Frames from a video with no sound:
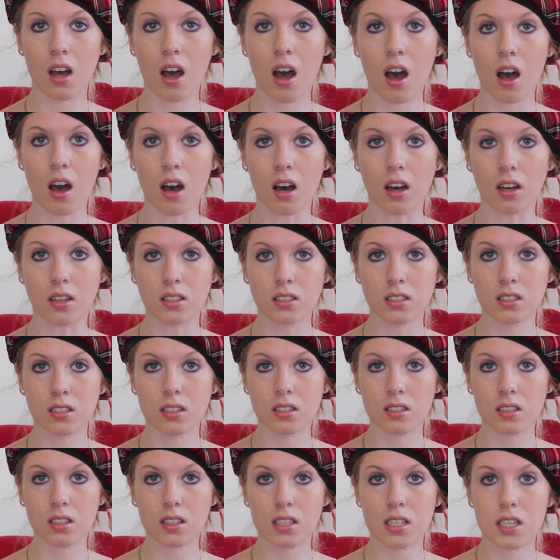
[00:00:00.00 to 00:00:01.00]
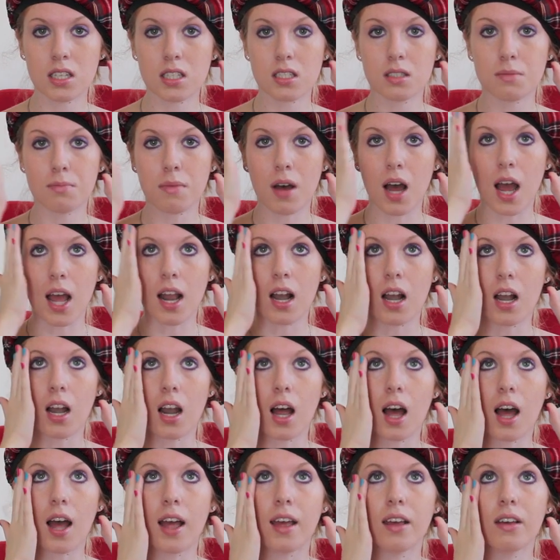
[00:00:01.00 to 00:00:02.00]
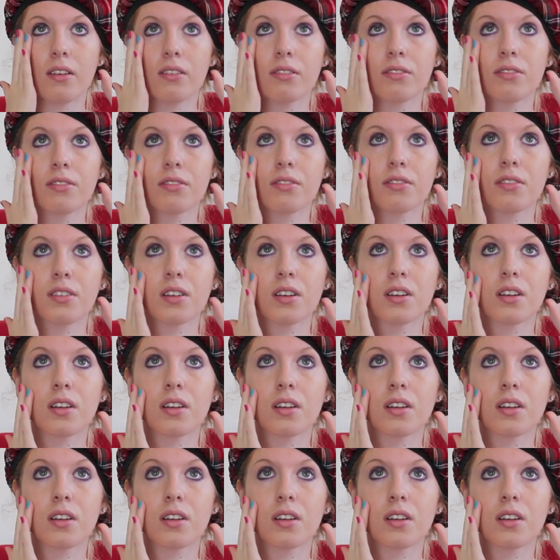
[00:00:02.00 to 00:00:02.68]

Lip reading: "Art is my life."